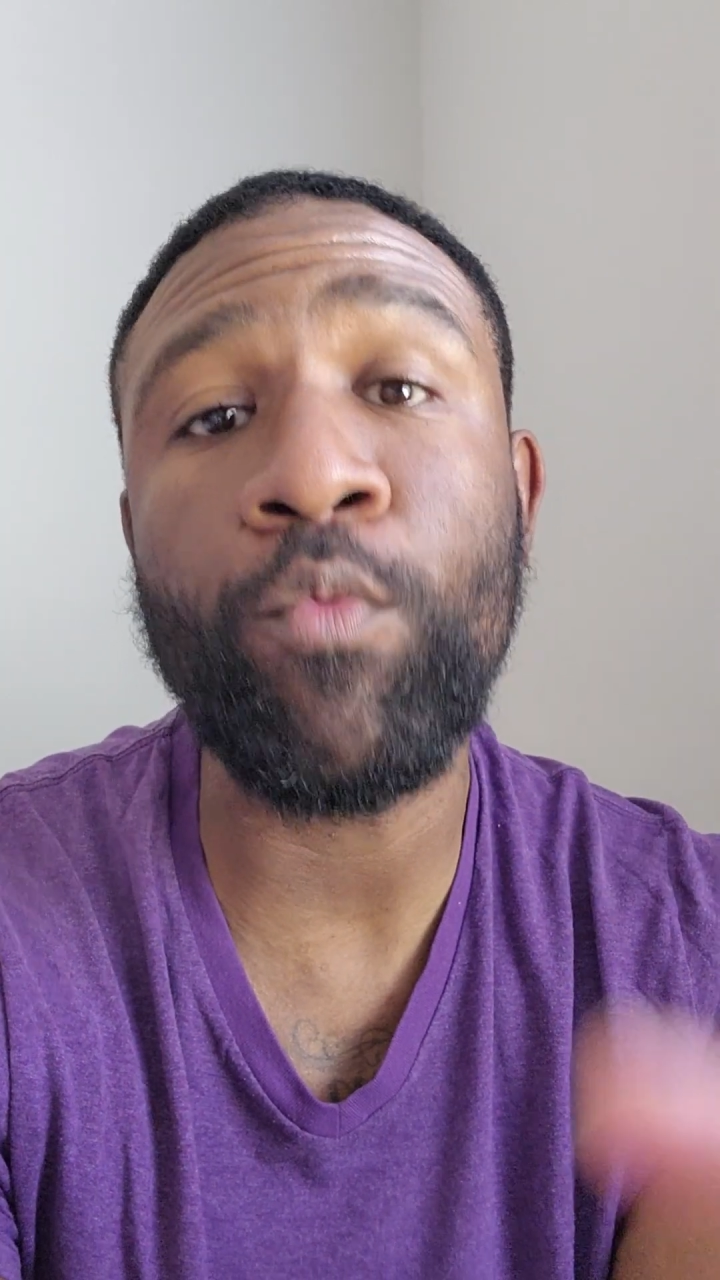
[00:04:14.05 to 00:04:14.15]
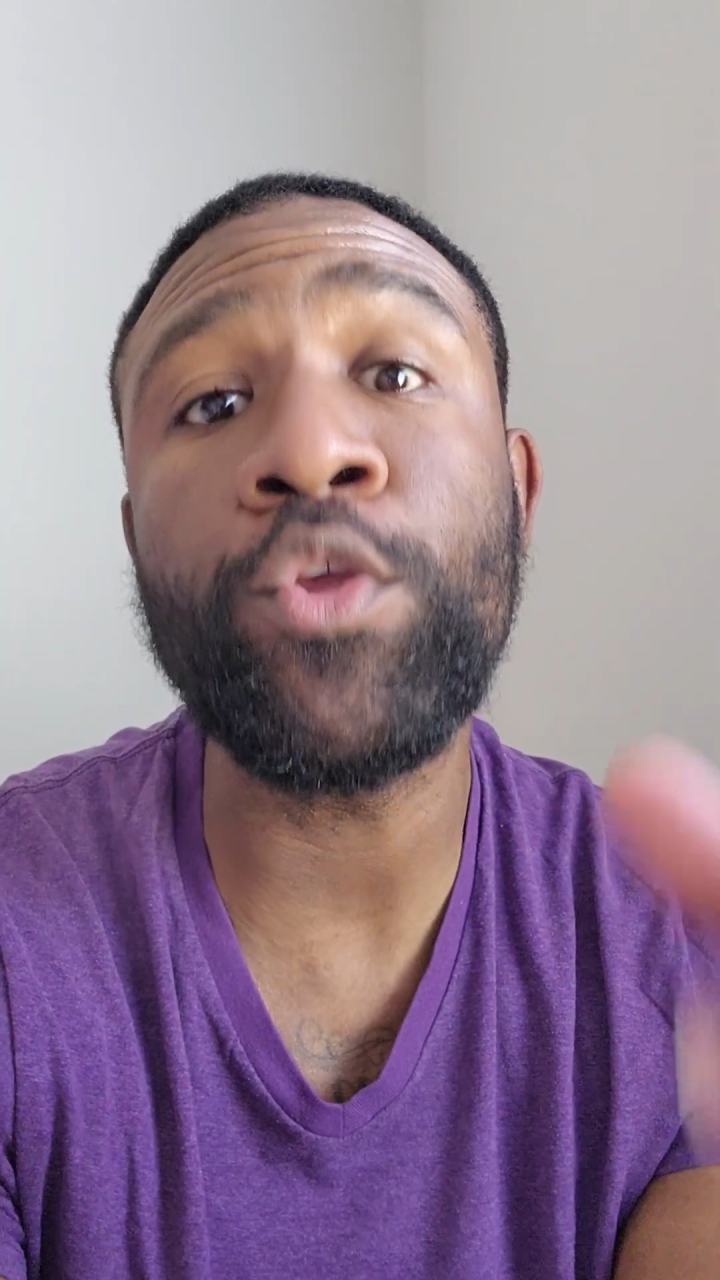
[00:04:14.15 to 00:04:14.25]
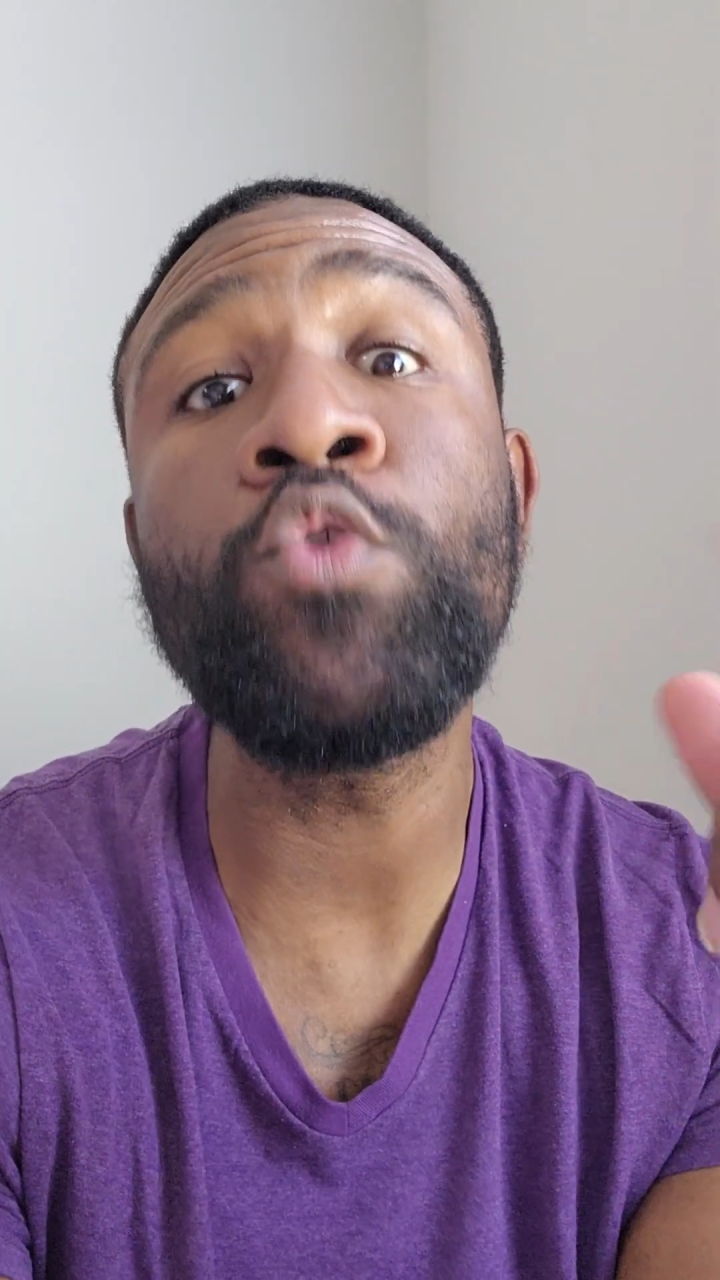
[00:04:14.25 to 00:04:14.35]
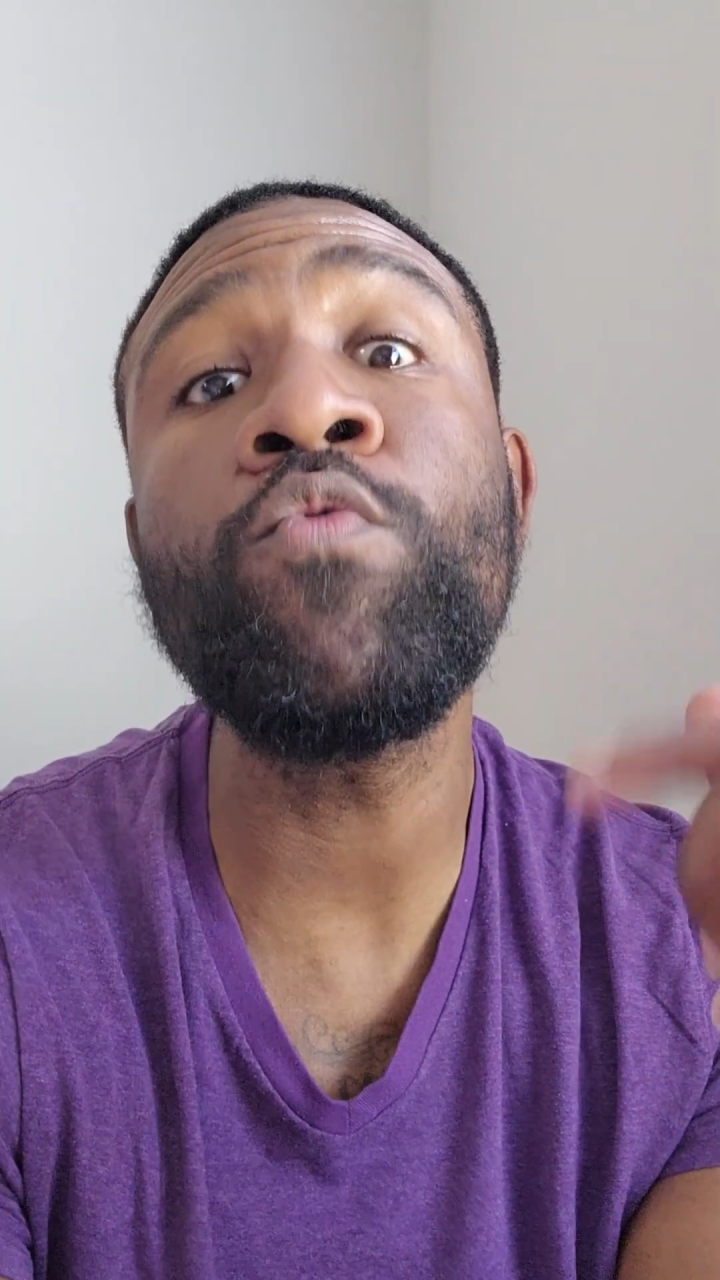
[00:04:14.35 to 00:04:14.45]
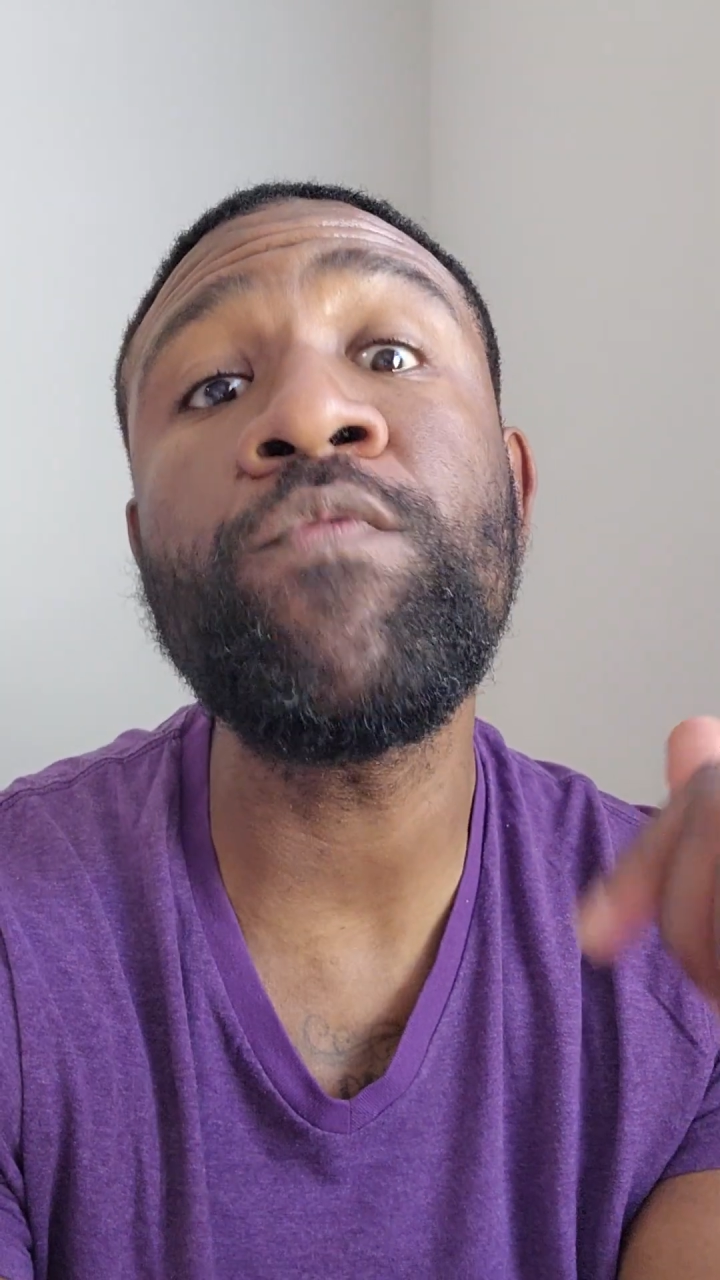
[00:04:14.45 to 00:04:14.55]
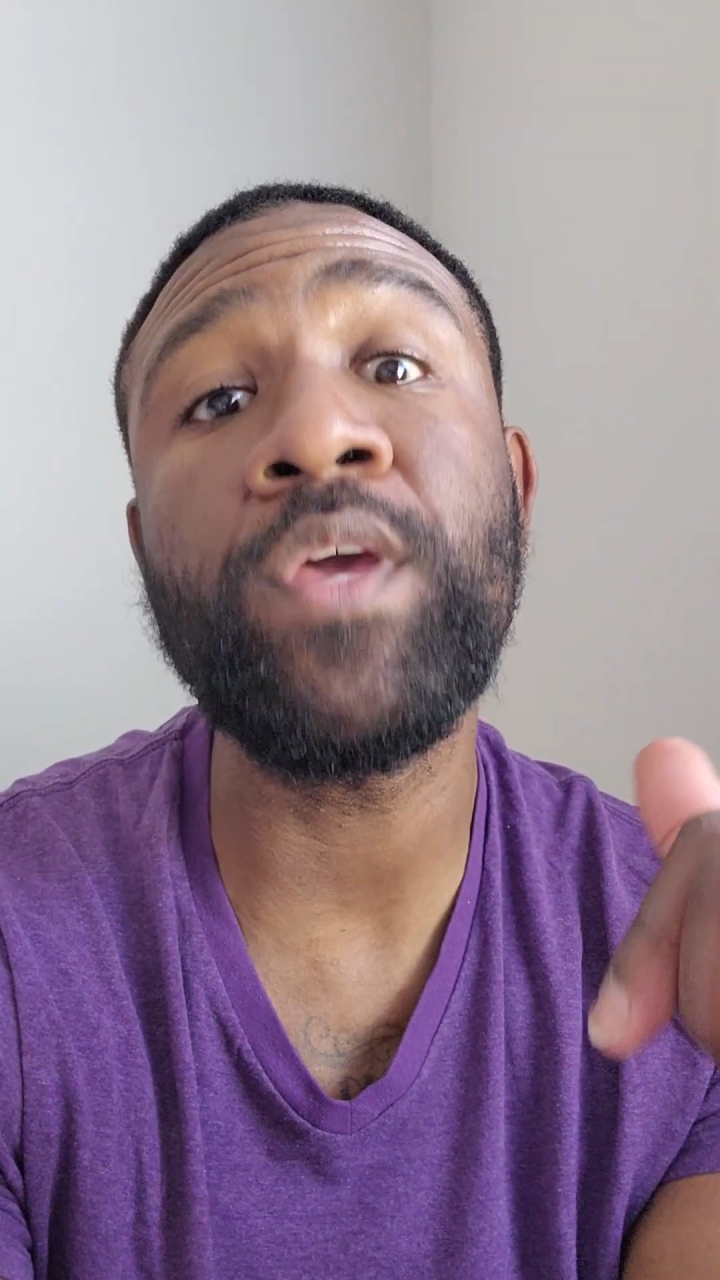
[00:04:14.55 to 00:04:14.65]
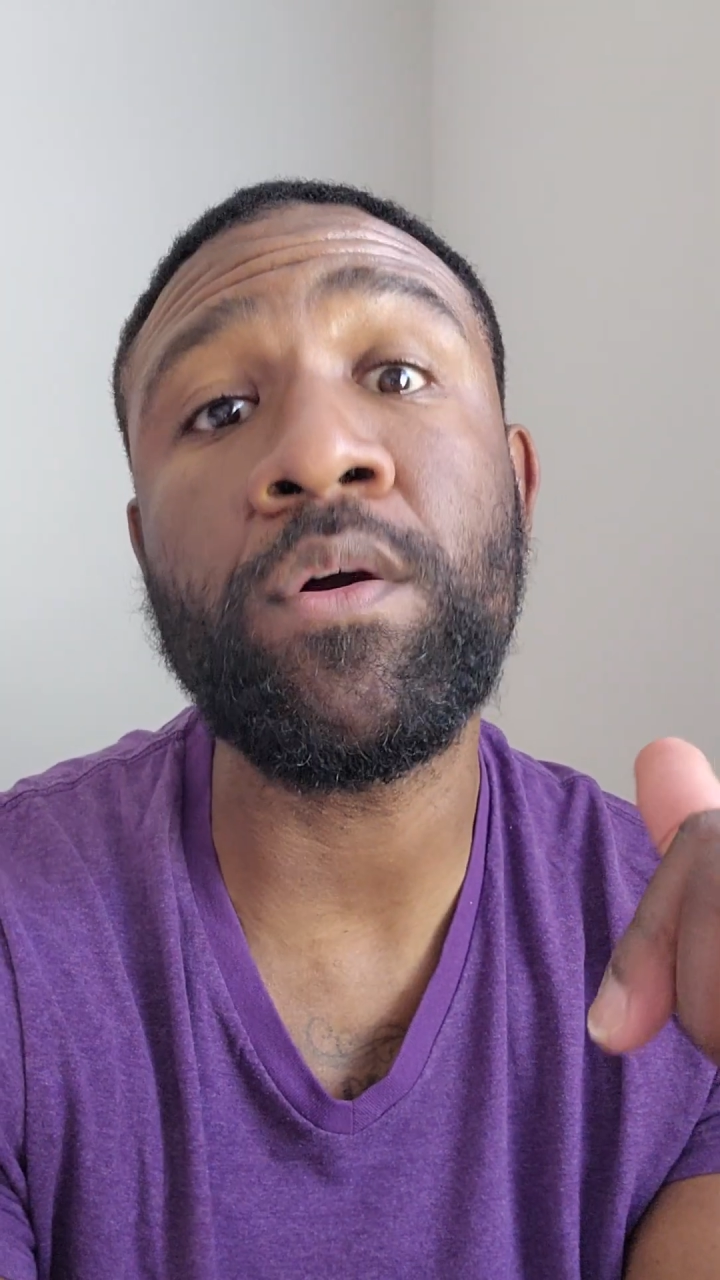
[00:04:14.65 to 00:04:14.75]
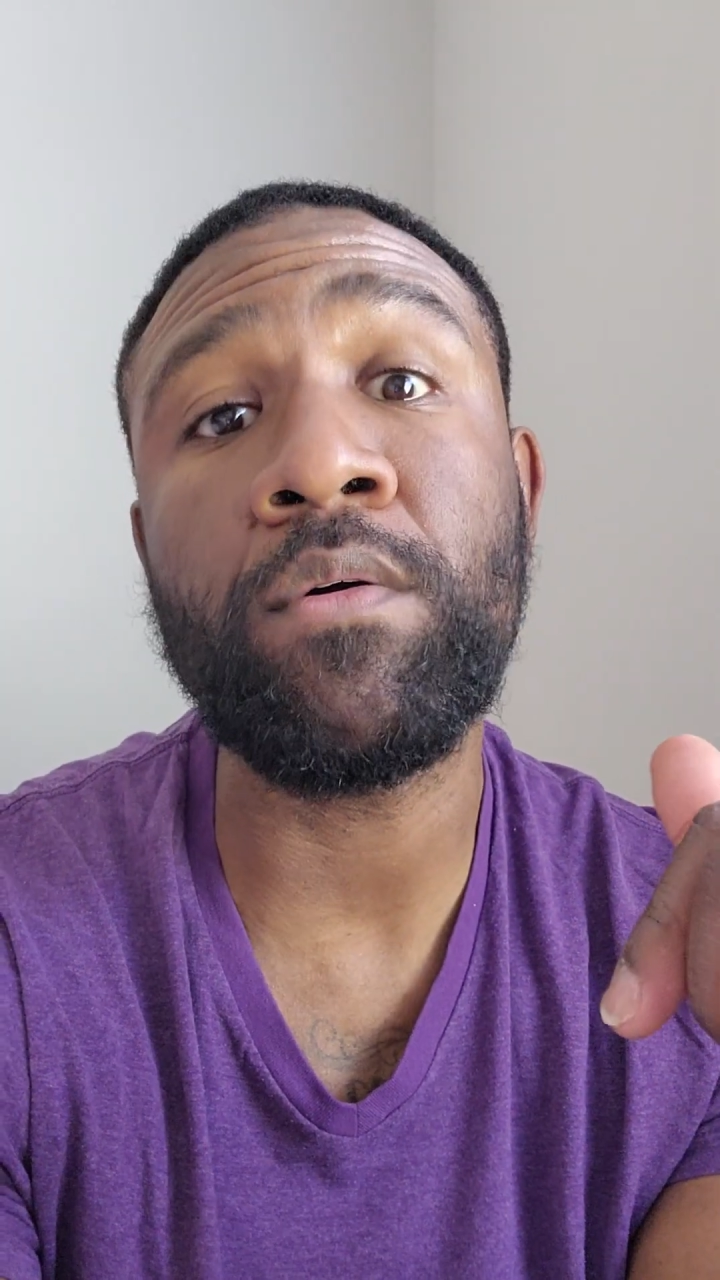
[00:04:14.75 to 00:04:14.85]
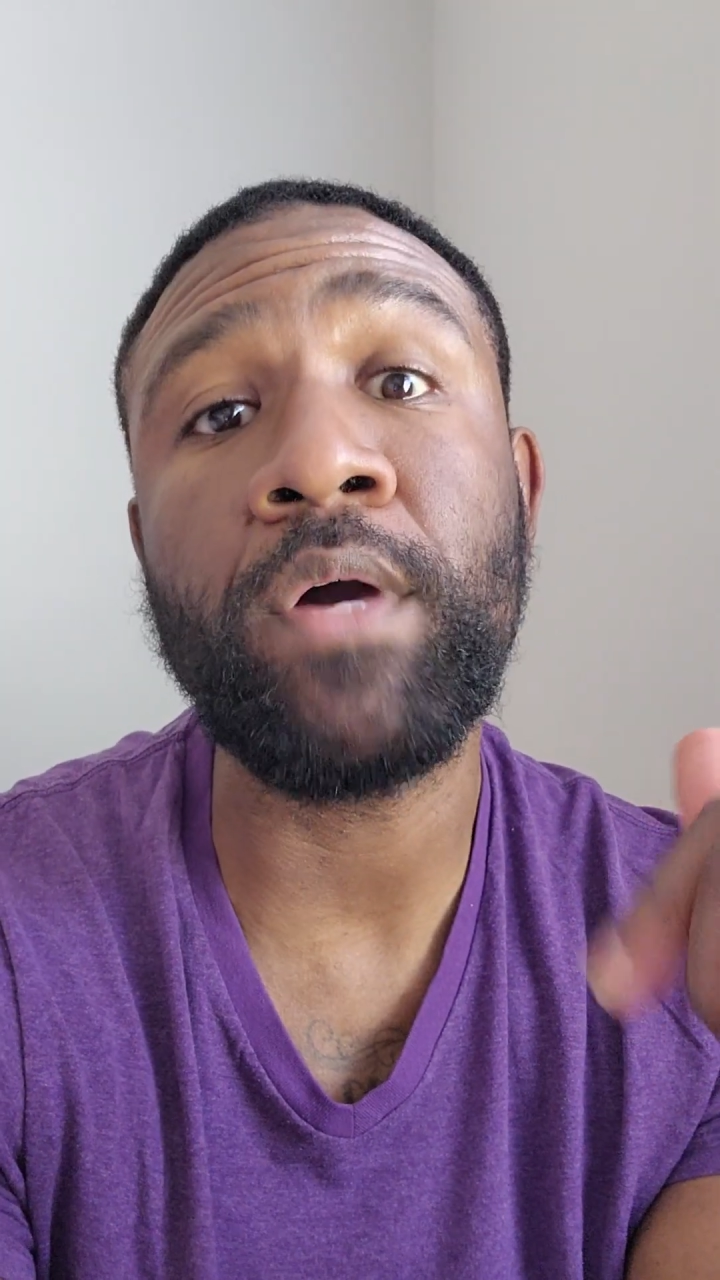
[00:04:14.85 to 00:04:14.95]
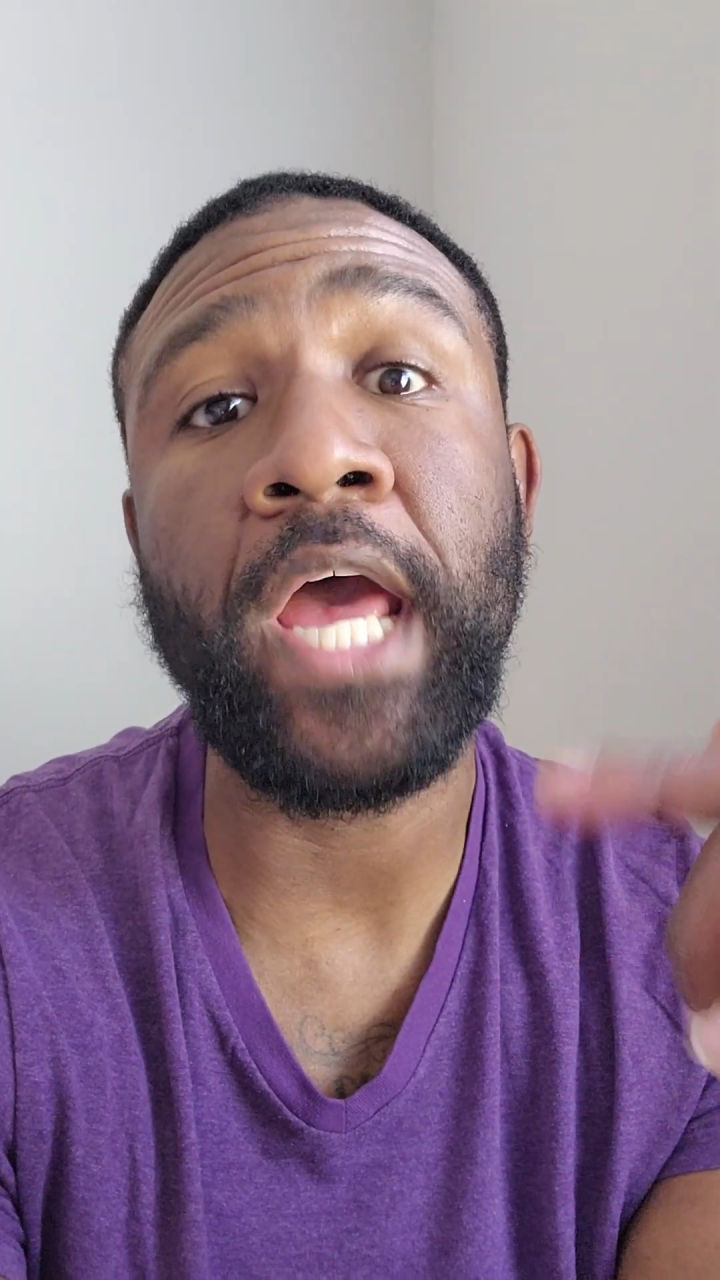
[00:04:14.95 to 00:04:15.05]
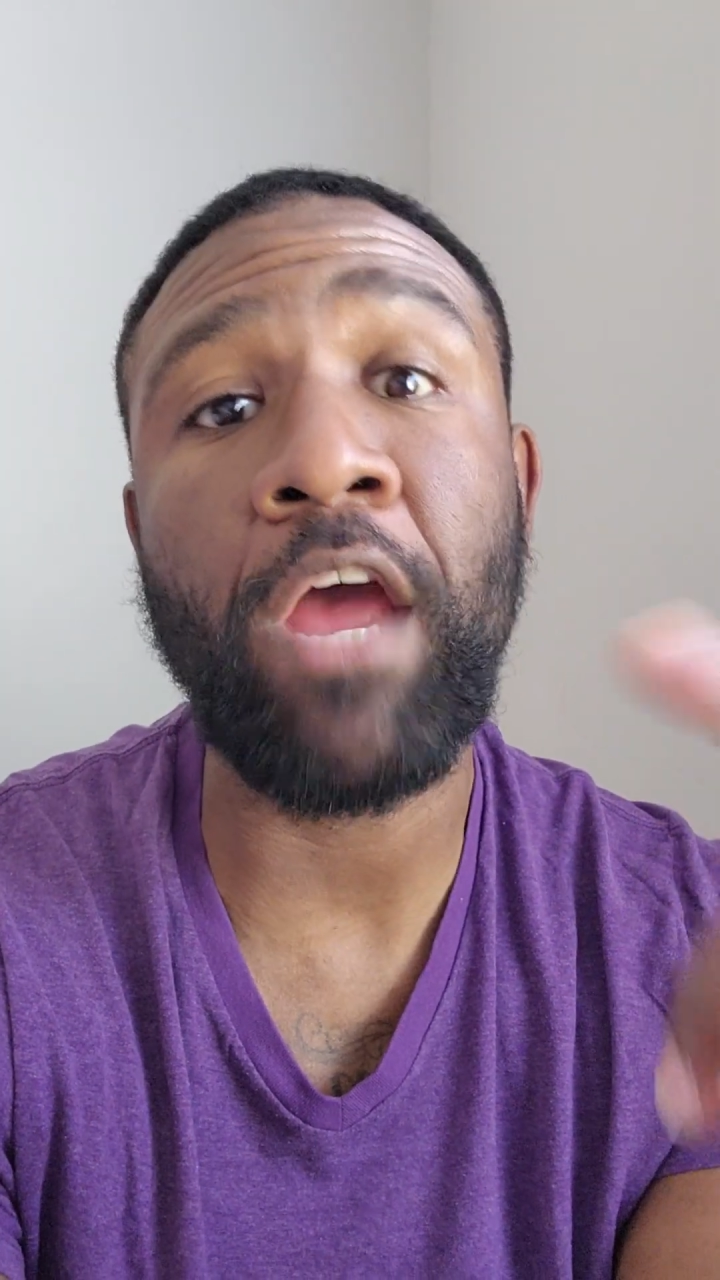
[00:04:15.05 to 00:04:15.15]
will you feel